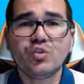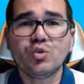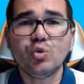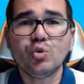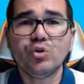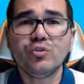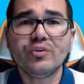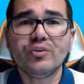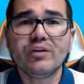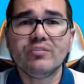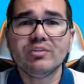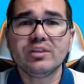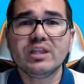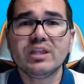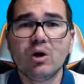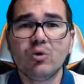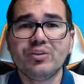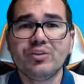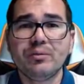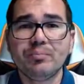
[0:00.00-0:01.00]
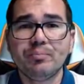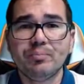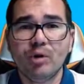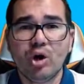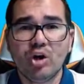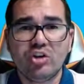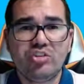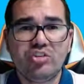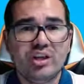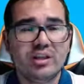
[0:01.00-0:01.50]
5000
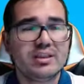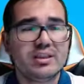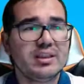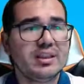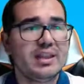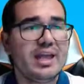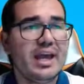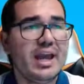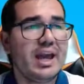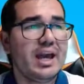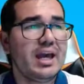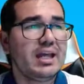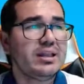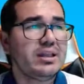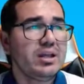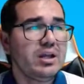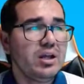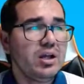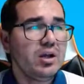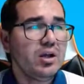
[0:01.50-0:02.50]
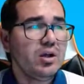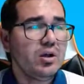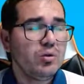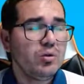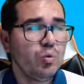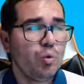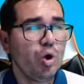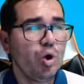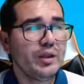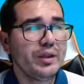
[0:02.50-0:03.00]
project that
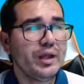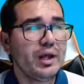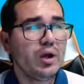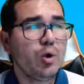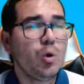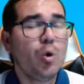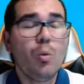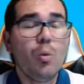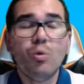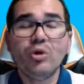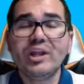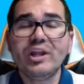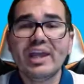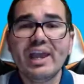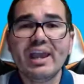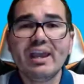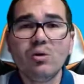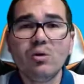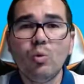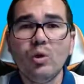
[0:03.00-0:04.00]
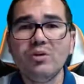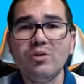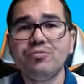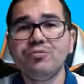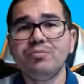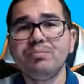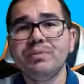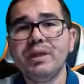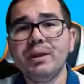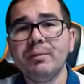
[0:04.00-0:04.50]
gonna communicate with
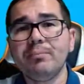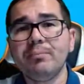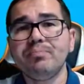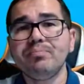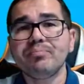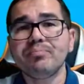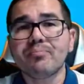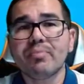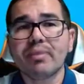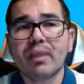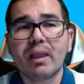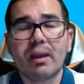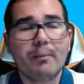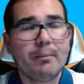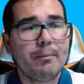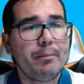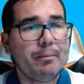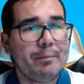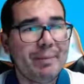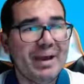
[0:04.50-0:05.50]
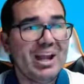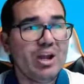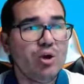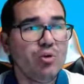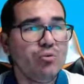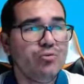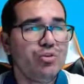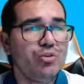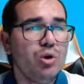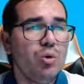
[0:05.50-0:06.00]
the panel
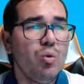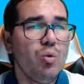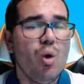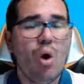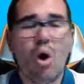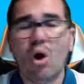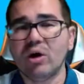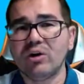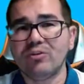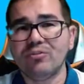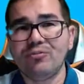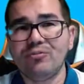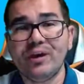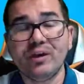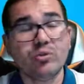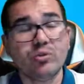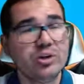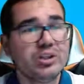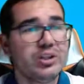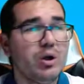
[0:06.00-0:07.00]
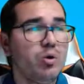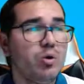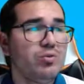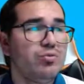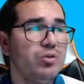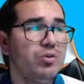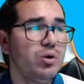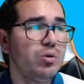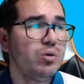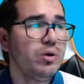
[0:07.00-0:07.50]
view or FactoryTalk
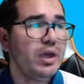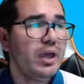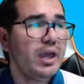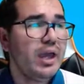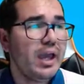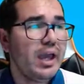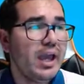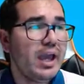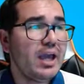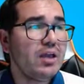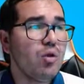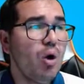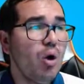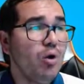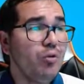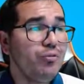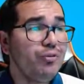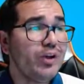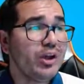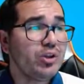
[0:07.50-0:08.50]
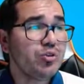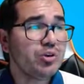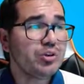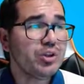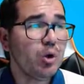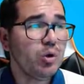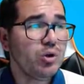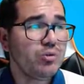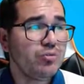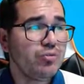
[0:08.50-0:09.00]
View. And on
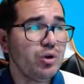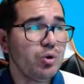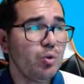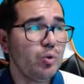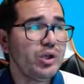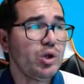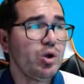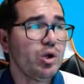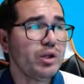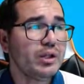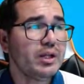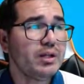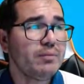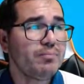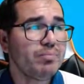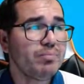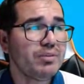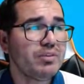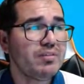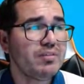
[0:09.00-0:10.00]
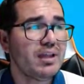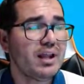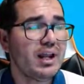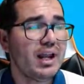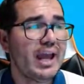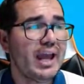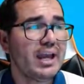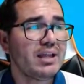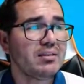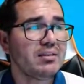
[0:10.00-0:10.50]
FactoryTalk View, we're gonna
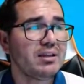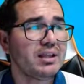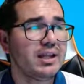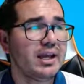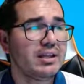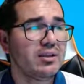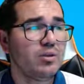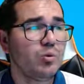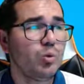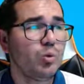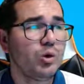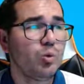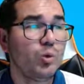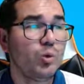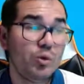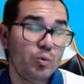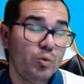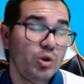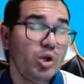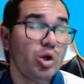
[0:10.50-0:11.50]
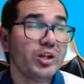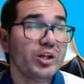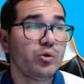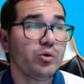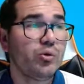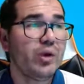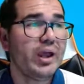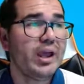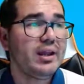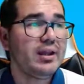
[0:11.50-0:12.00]
select like we're gonna
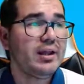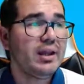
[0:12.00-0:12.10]
create